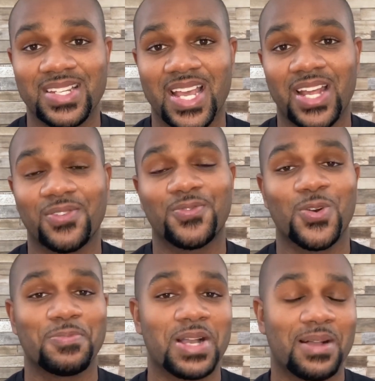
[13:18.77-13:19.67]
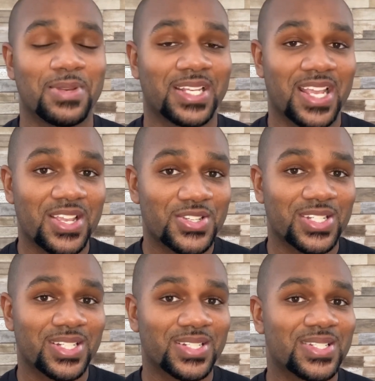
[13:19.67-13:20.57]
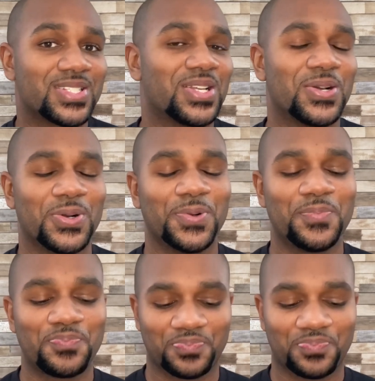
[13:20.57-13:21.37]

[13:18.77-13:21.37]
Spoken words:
that for publication. So